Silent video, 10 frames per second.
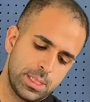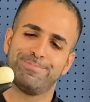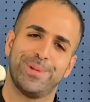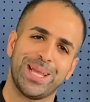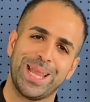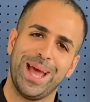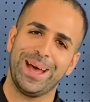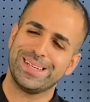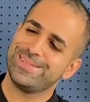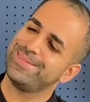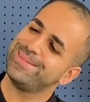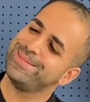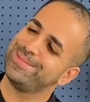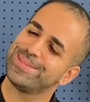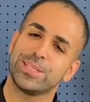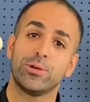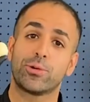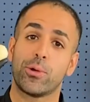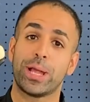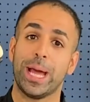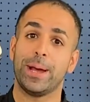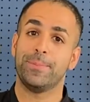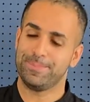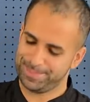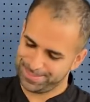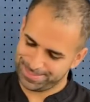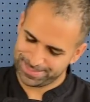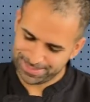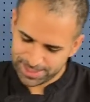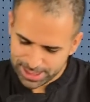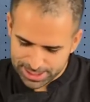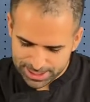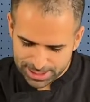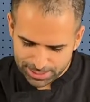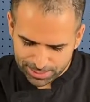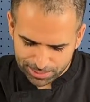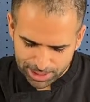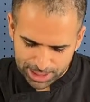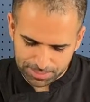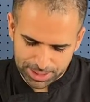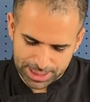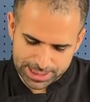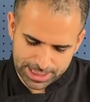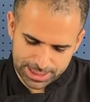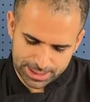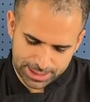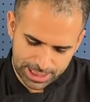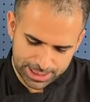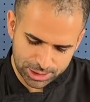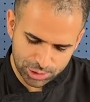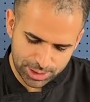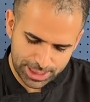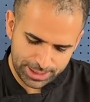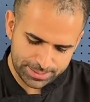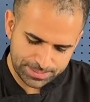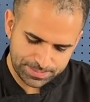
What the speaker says: Look at that, it's a little croquette. We're gonna place it on a tray,